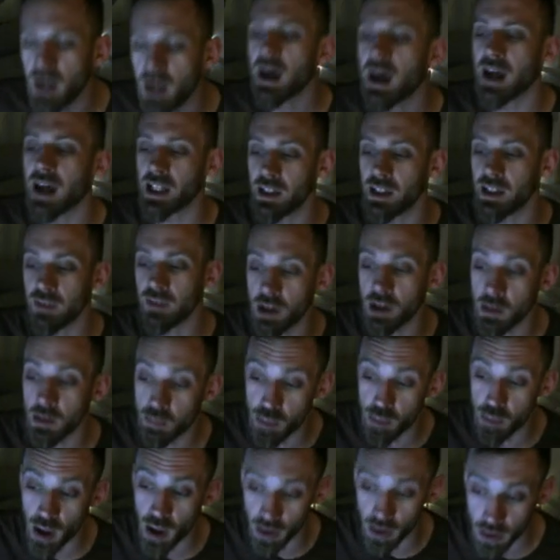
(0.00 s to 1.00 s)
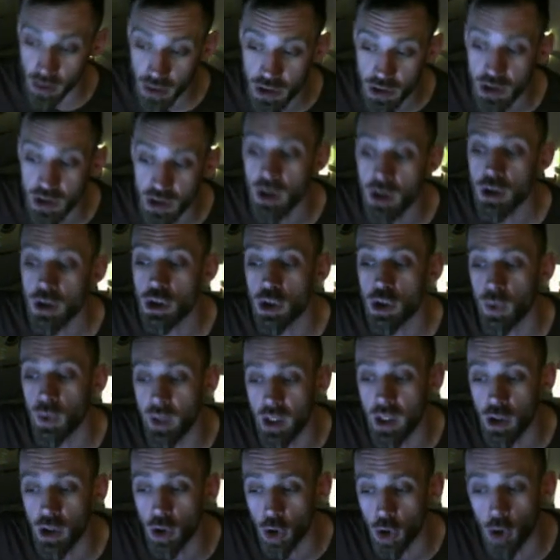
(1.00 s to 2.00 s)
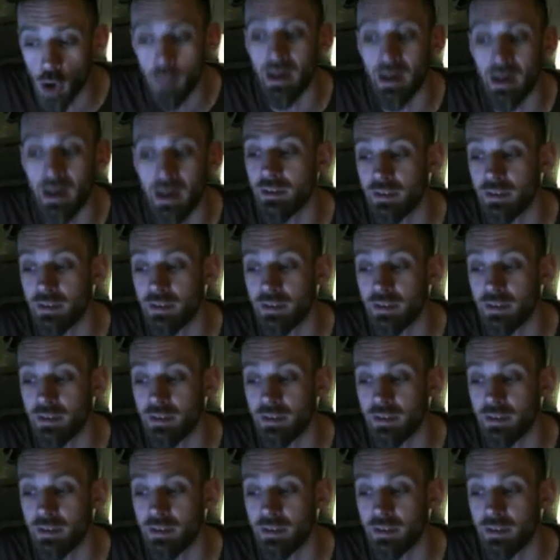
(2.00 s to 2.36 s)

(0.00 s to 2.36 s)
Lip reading: and you've got the bollocks to ignore Ben